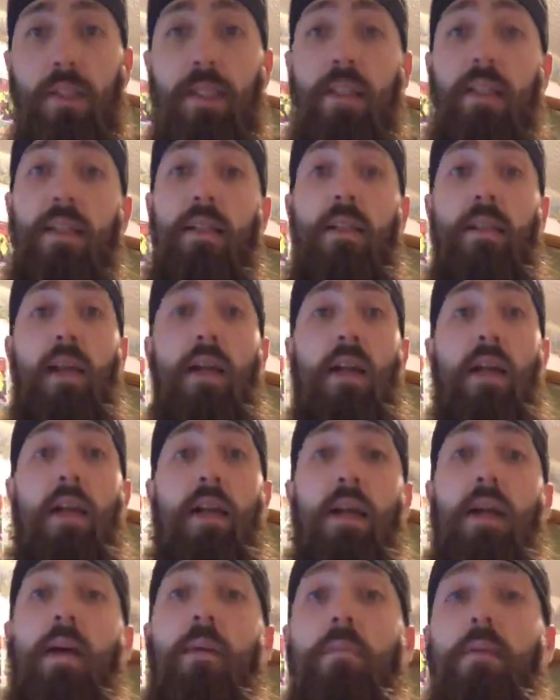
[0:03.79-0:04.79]
and
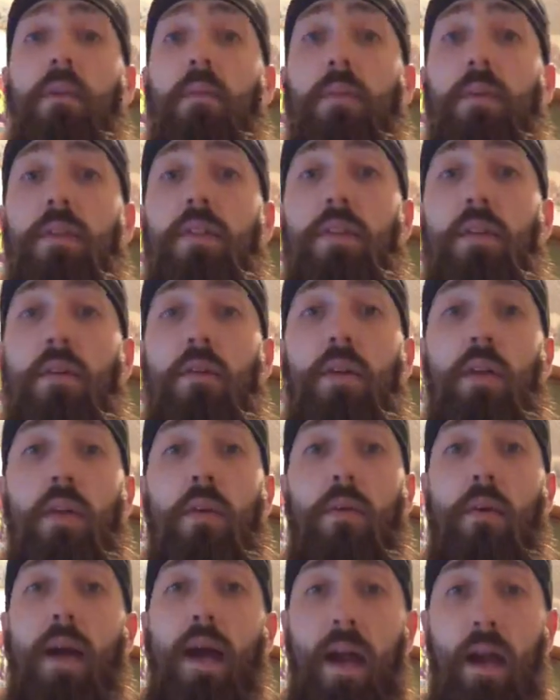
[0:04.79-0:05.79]
today I'm going to be showing you